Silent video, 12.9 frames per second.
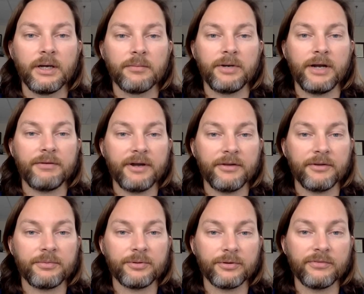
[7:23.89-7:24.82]
But I'd
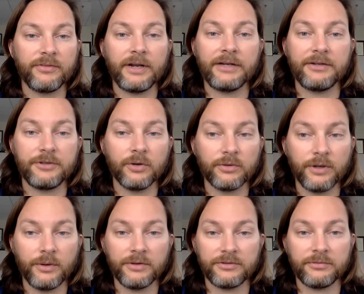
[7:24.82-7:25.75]
rather prove that I don't
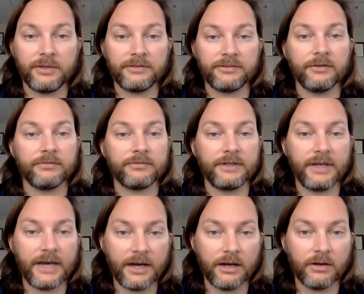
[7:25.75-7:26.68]
know it to myself
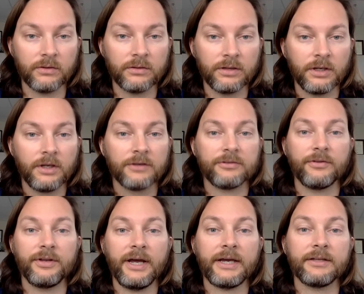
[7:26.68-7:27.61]
now so
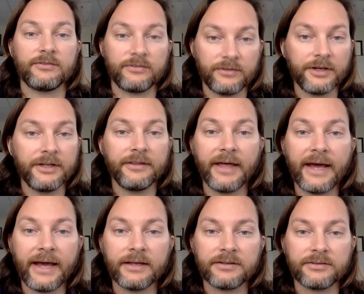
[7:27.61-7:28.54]
that I can study
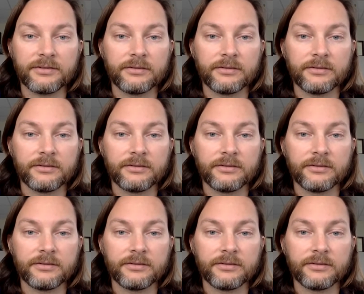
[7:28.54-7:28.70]
that,